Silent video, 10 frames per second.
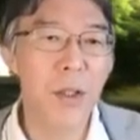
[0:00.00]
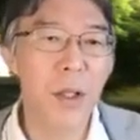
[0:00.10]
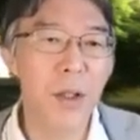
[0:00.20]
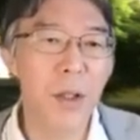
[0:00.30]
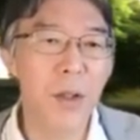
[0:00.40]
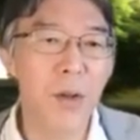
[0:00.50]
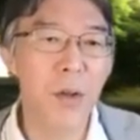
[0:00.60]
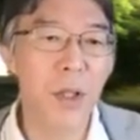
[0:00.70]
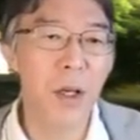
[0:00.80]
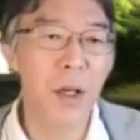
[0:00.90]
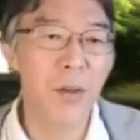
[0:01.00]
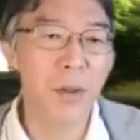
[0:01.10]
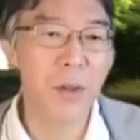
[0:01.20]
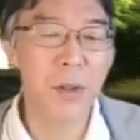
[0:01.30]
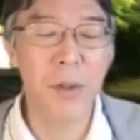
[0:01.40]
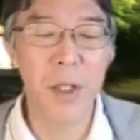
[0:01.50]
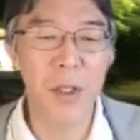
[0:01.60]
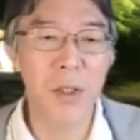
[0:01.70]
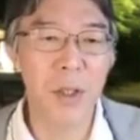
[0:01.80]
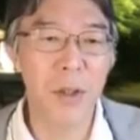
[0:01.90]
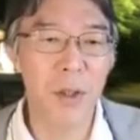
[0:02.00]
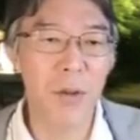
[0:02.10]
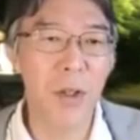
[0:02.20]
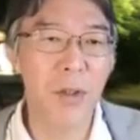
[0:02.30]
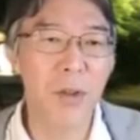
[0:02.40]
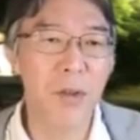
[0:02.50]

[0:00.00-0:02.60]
and then all the arrows change their direction.